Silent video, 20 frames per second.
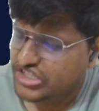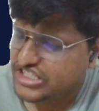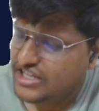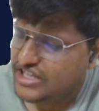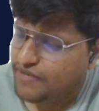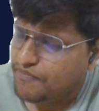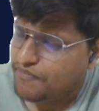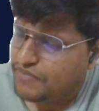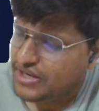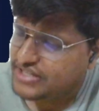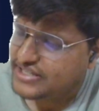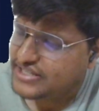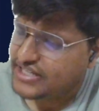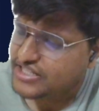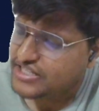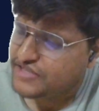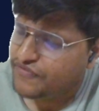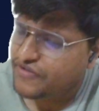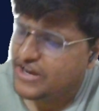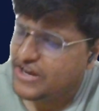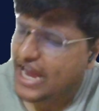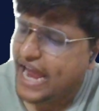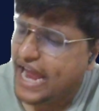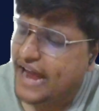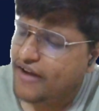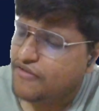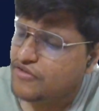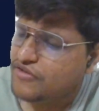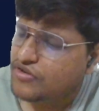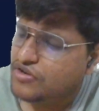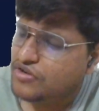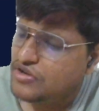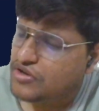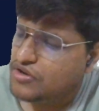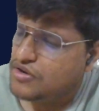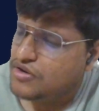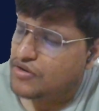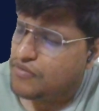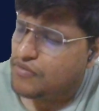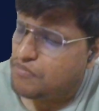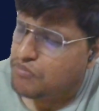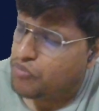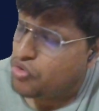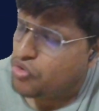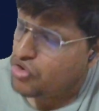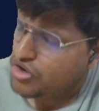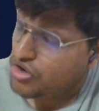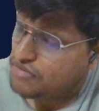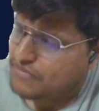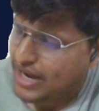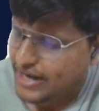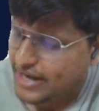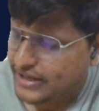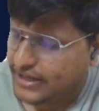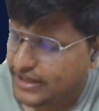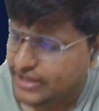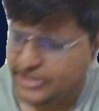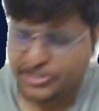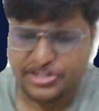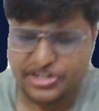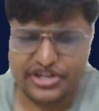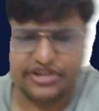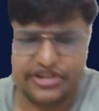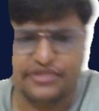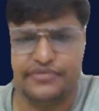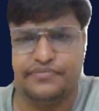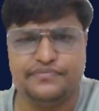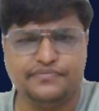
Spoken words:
Some places we have more market share,